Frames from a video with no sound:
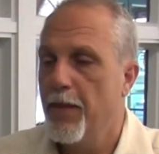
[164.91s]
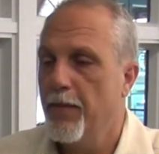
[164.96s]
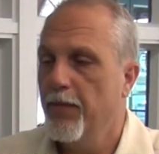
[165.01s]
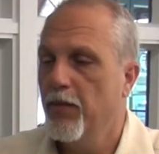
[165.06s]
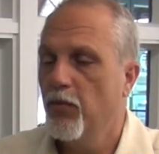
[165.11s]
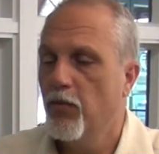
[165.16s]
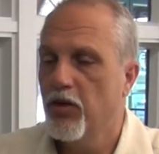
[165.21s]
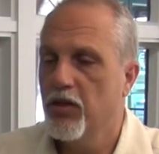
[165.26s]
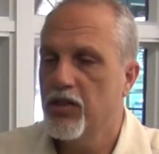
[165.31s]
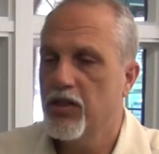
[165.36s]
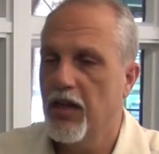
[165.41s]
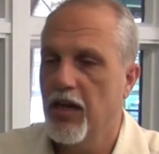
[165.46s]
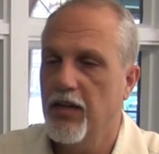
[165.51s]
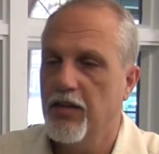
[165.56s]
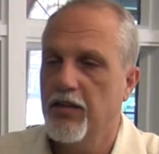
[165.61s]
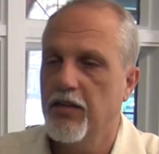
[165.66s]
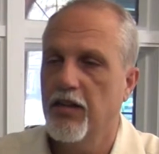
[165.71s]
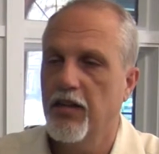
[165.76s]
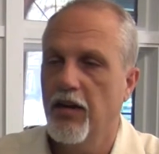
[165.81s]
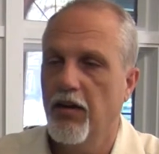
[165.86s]
In the worst
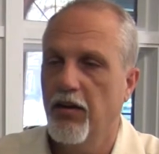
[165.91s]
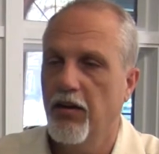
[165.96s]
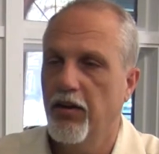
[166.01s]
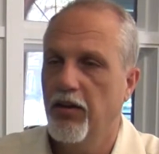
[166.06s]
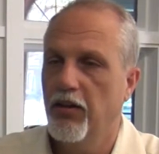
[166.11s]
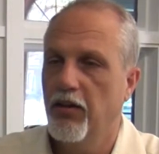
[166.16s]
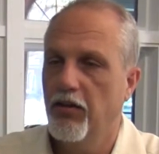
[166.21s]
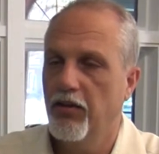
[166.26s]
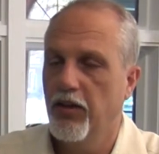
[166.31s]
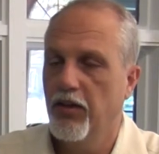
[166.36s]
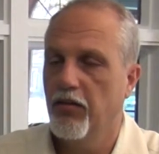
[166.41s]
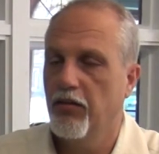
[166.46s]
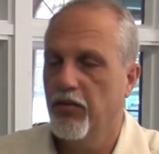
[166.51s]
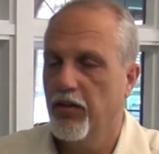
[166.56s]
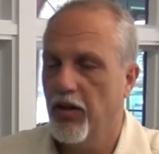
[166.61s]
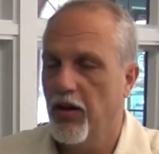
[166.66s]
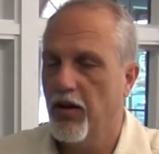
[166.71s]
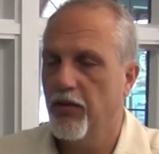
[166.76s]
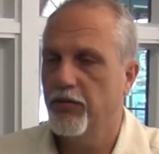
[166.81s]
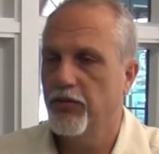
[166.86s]
case scenario,
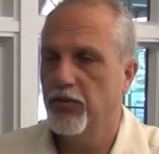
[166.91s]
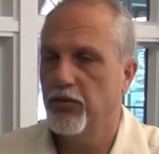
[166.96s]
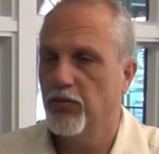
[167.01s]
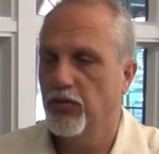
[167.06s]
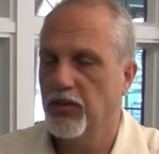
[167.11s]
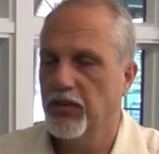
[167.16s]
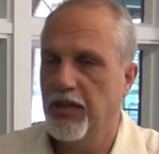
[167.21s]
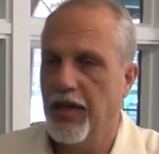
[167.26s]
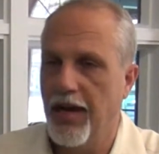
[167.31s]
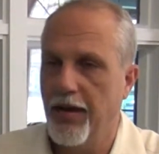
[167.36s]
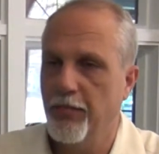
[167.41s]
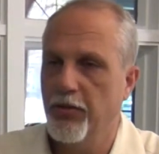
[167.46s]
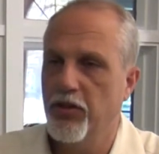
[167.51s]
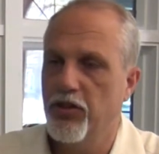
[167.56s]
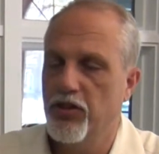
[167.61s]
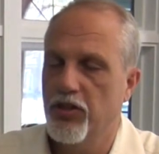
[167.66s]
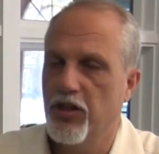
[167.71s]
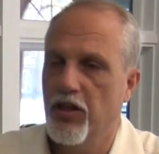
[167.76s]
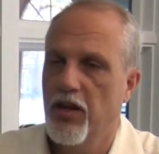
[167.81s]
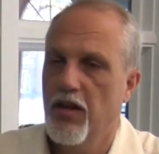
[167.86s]
the office was
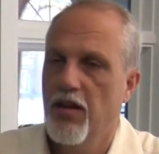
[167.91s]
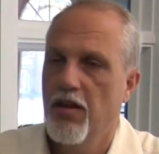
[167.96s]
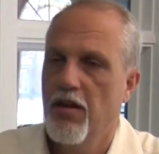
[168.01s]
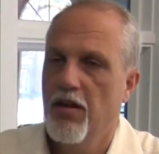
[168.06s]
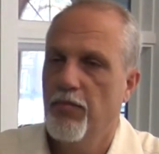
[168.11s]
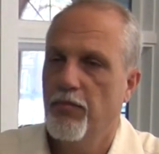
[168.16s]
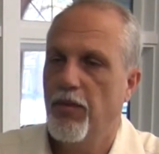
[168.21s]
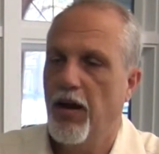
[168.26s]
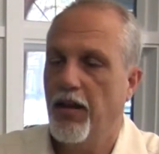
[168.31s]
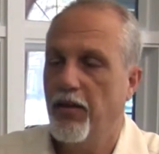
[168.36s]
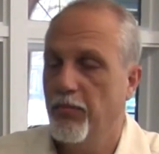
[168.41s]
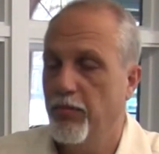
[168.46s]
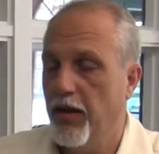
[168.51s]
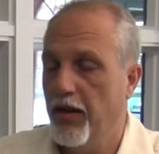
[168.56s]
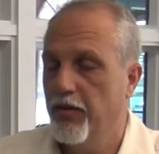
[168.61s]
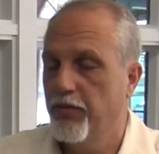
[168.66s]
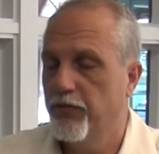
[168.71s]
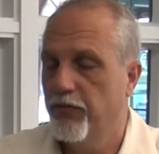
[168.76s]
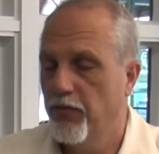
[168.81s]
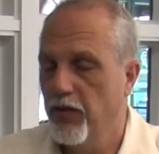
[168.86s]
damaged by
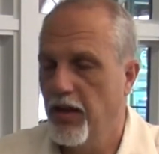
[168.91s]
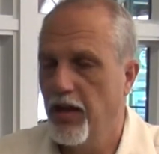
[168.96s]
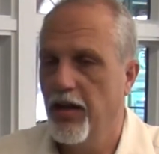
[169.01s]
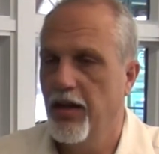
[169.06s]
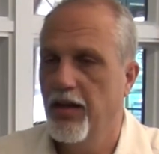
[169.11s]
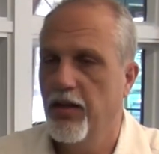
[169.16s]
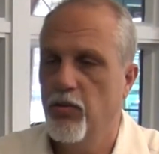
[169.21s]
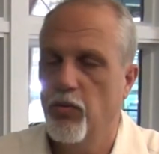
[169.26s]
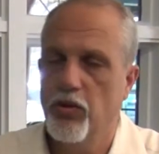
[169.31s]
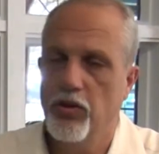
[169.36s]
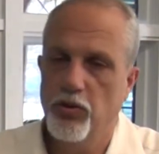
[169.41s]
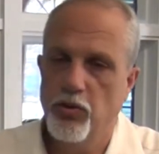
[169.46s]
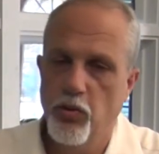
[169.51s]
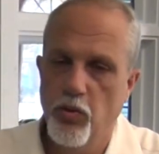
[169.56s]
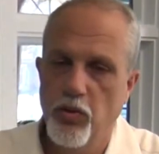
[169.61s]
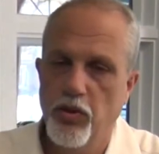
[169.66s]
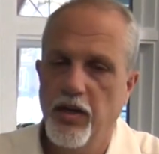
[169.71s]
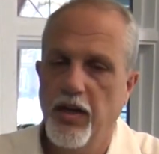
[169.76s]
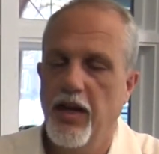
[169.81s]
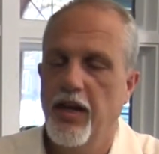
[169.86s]
a flood or a
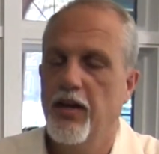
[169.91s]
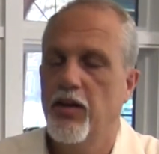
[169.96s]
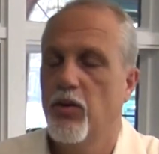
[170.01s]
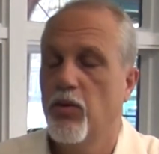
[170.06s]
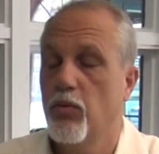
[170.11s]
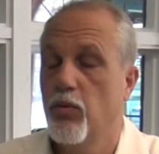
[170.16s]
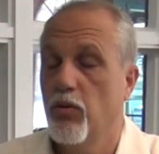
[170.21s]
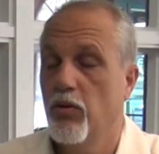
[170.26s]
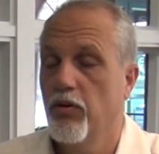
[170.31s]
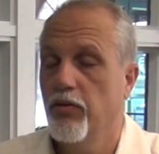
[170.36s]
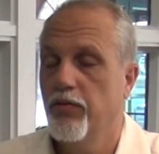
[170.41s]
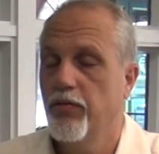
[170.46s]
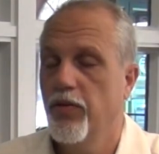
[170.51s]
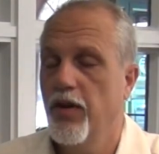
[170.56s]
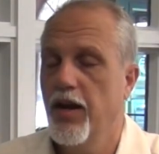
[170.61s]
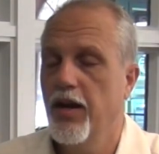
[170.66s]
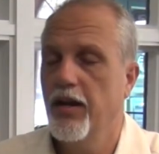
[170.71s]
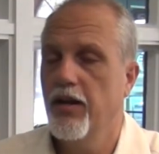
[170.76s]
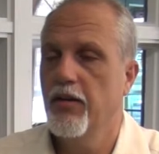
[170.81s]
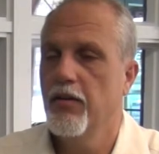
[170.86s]
tornado or a
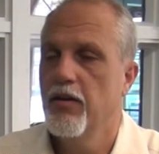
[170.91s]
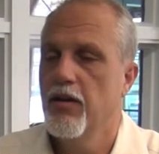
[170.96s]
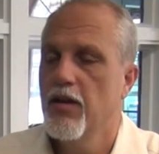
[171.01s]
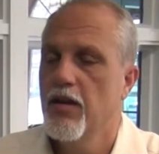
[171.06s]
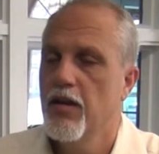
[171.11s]
fire,